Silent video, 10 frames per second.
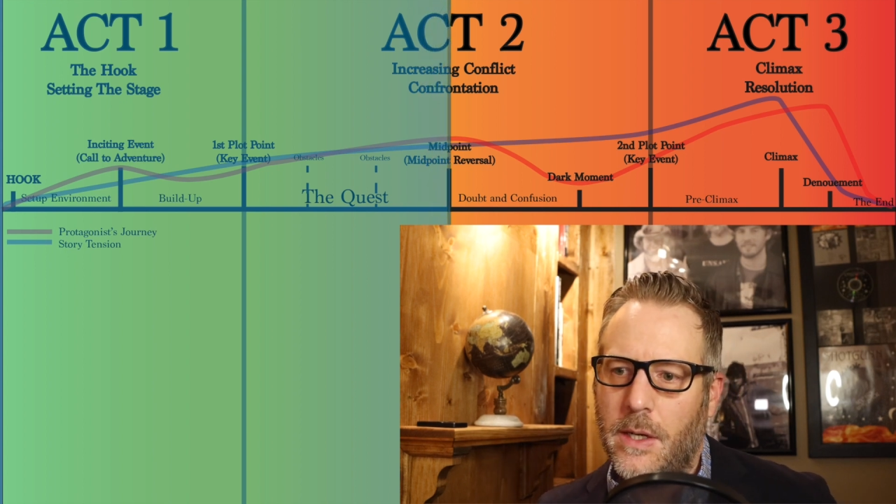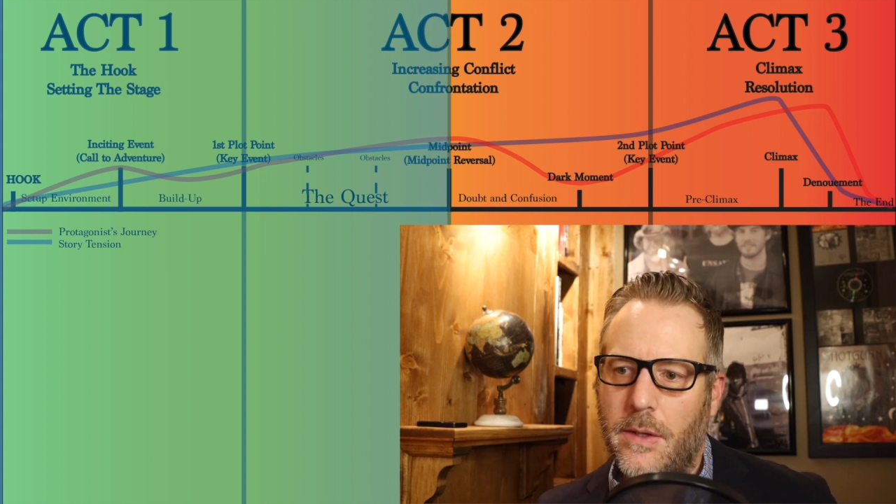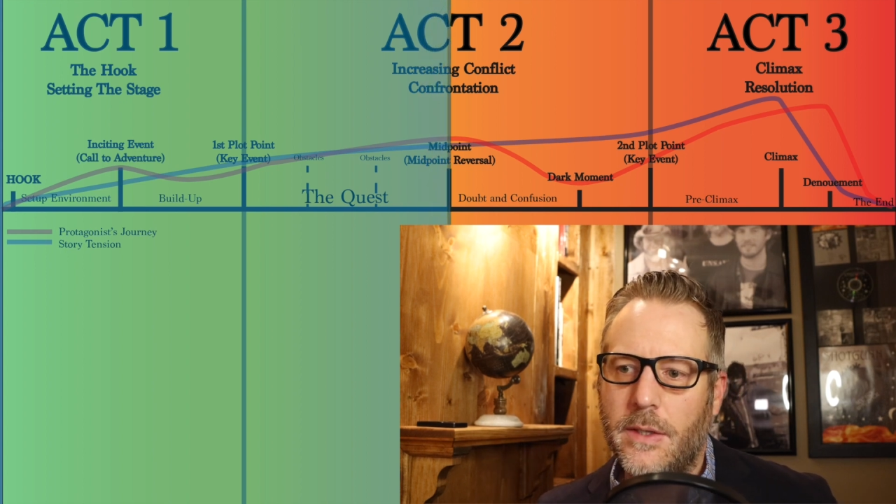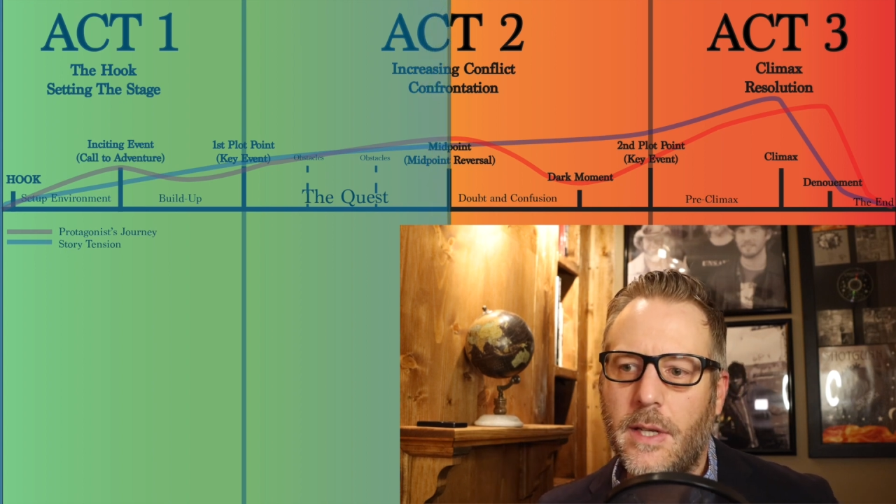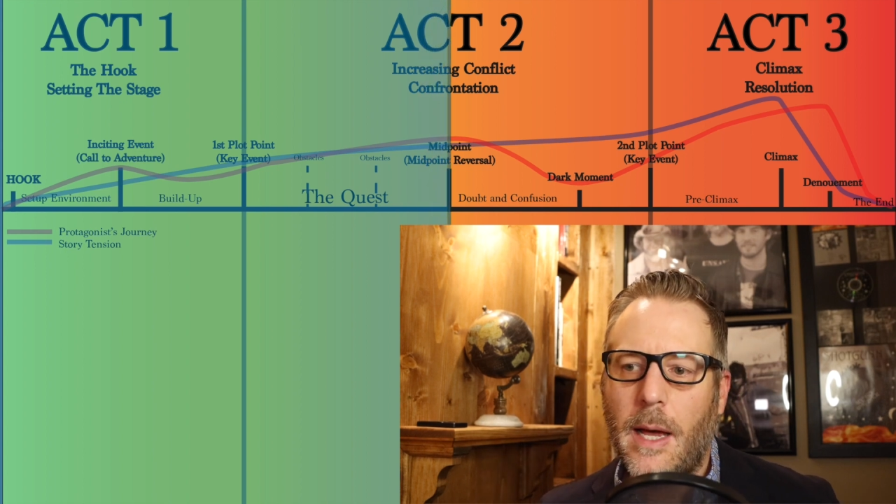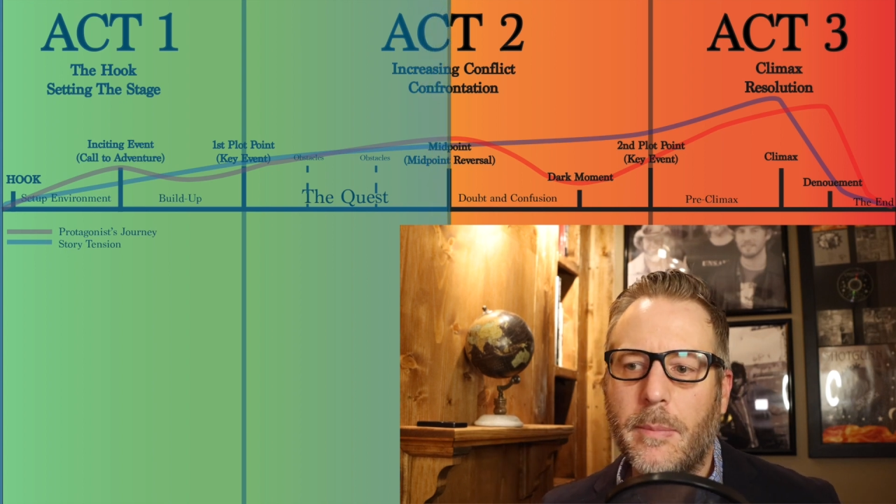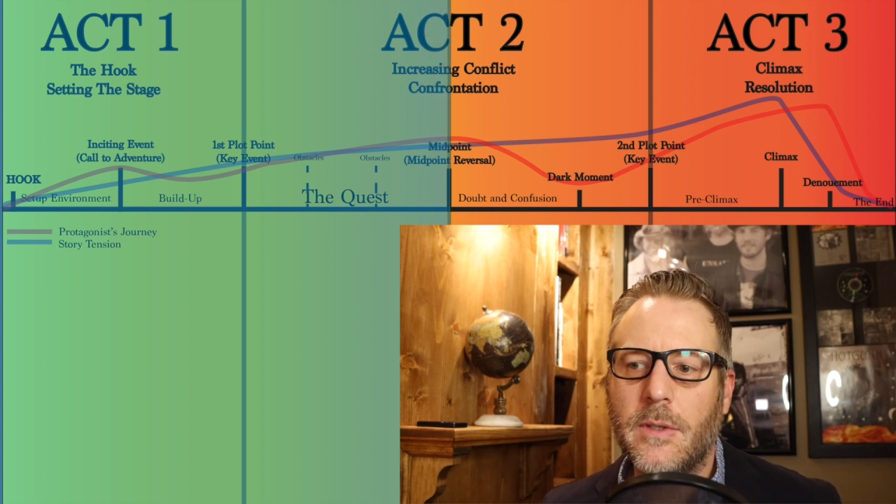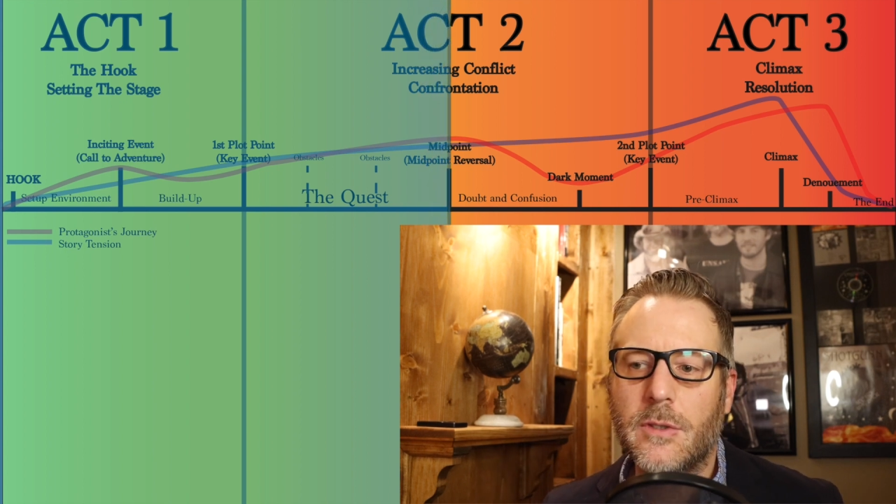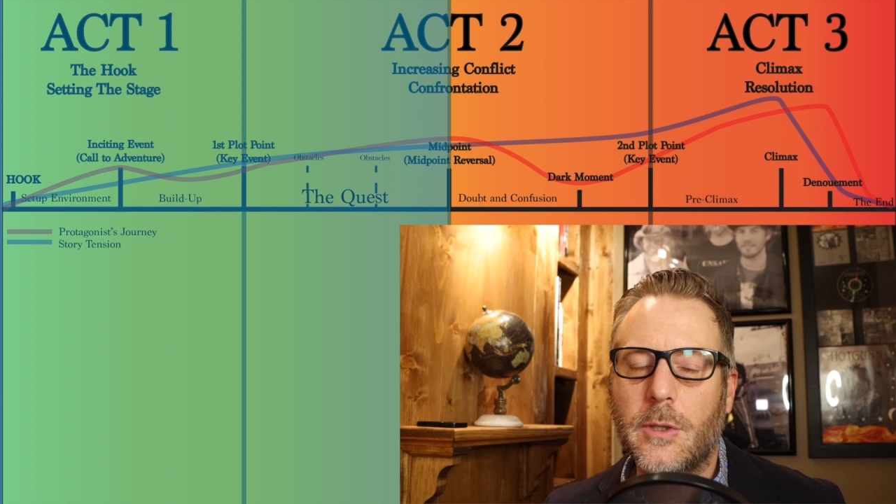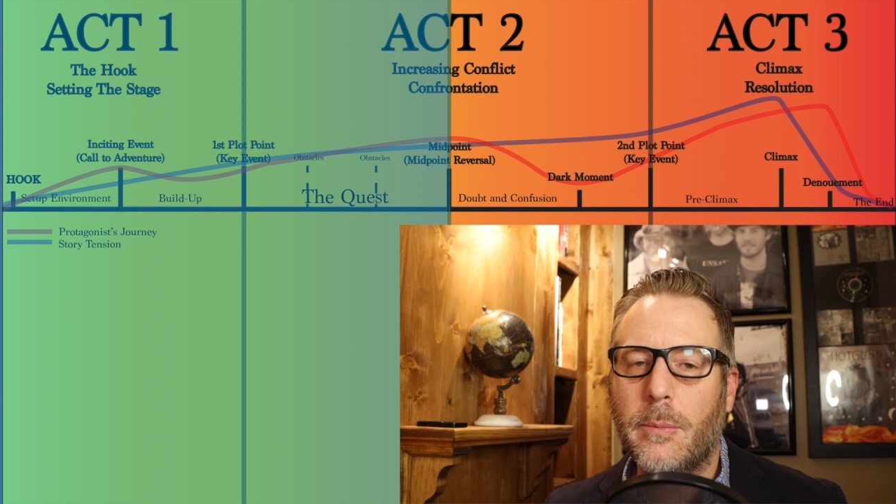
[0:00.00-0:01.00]
This
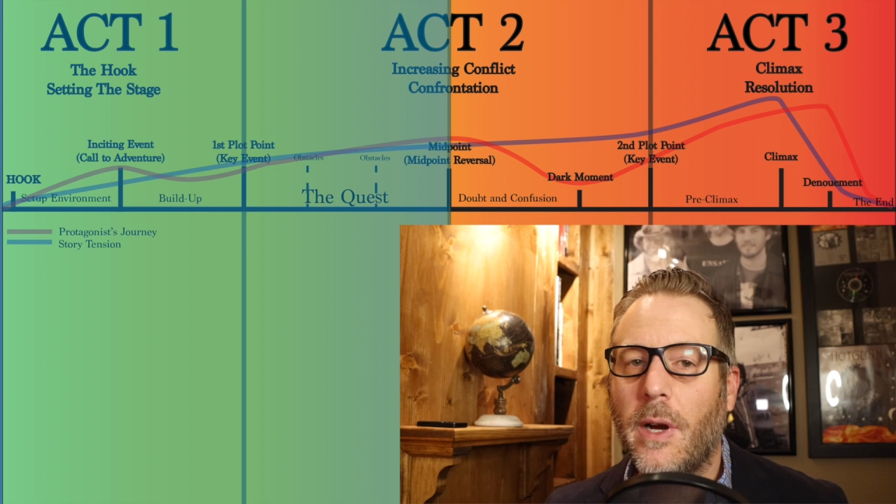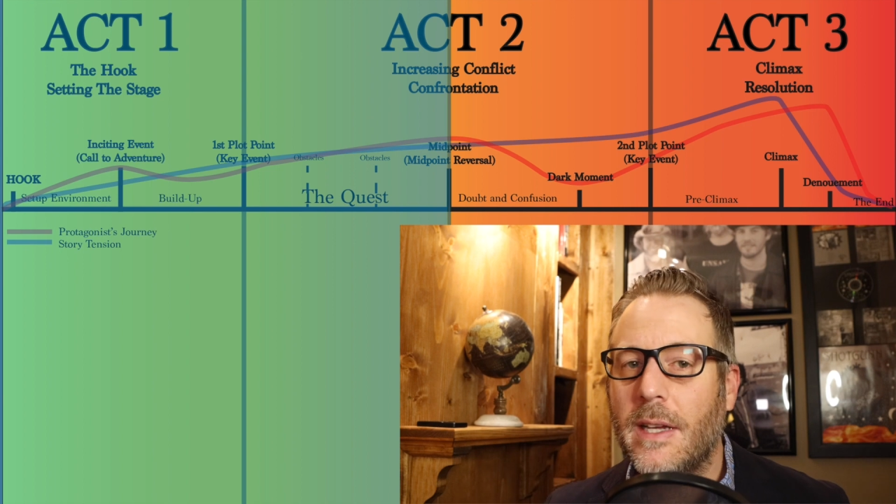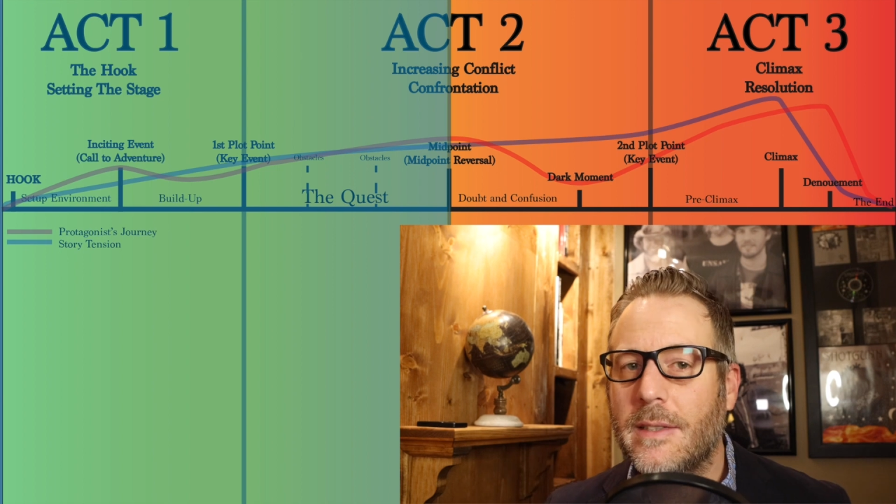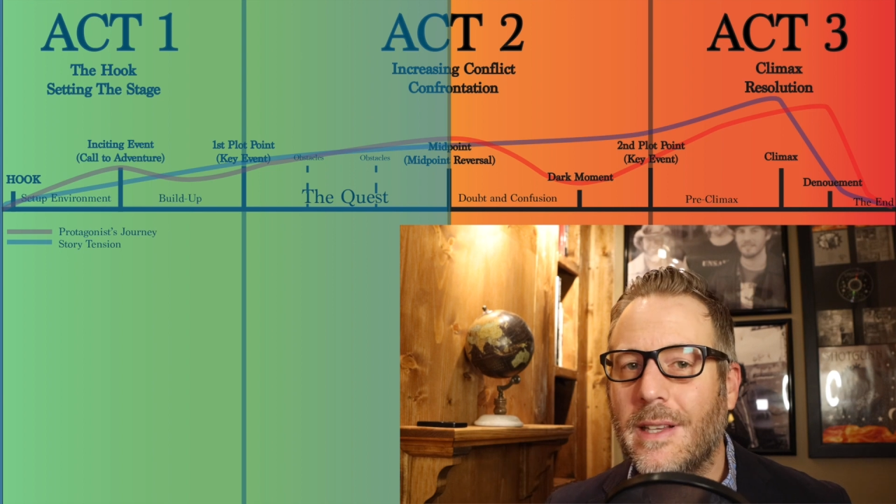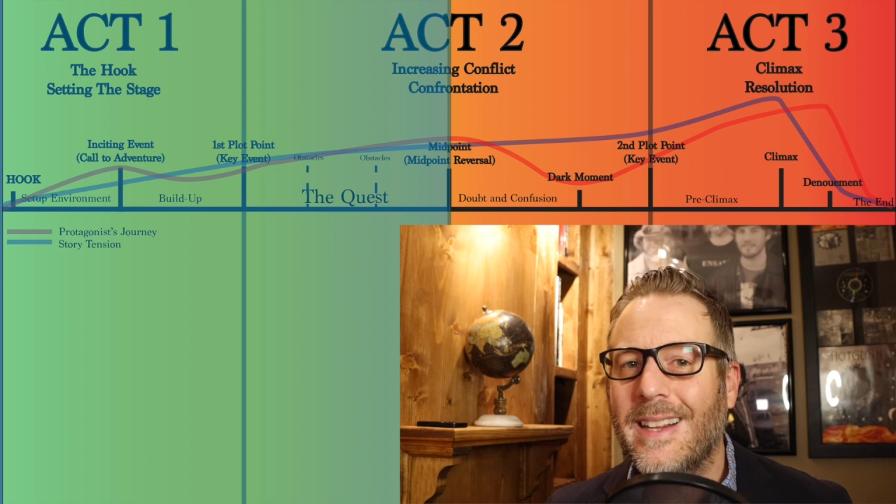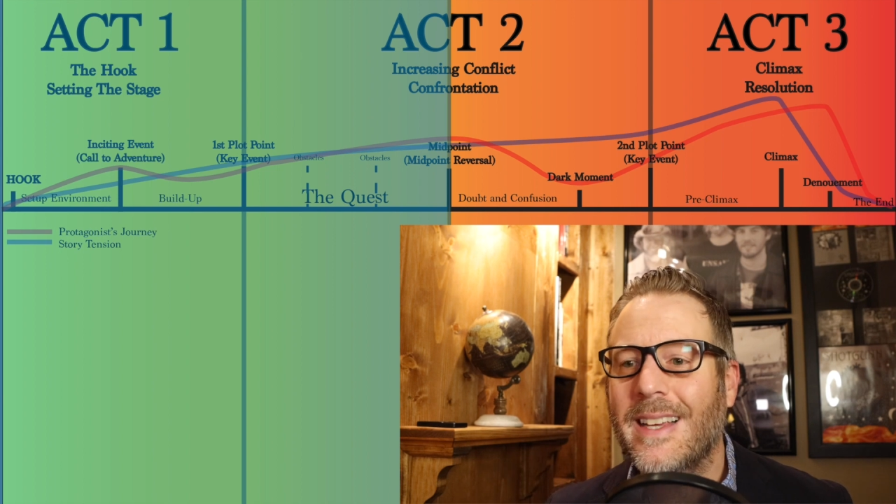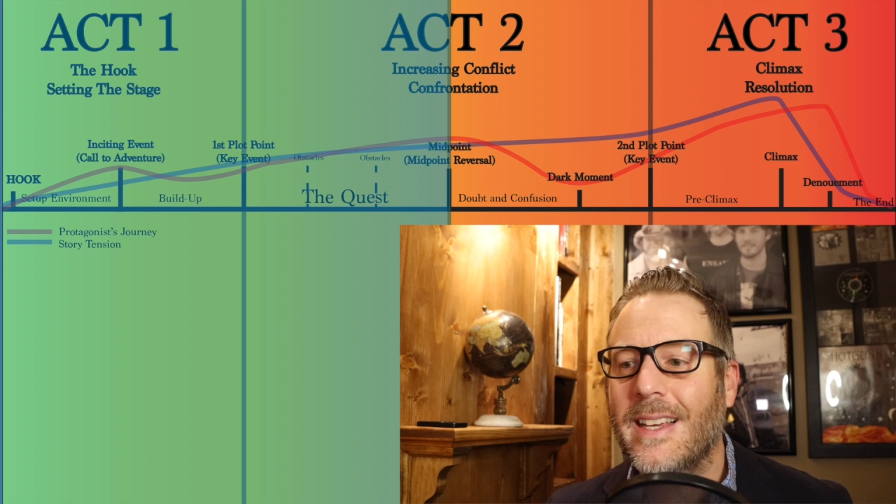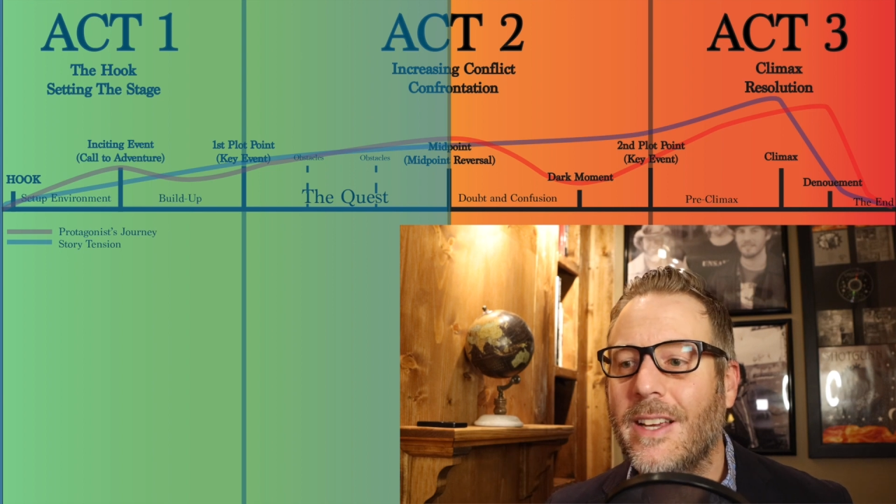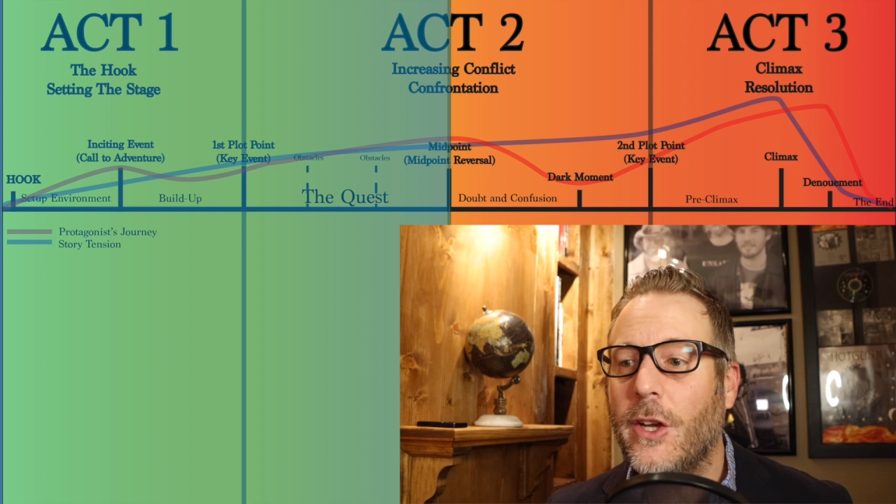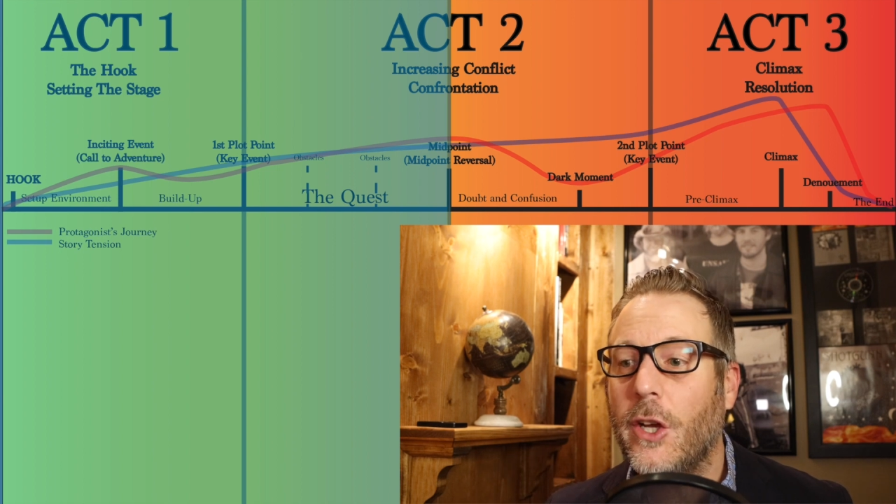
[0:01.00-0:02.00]
happens surprisingly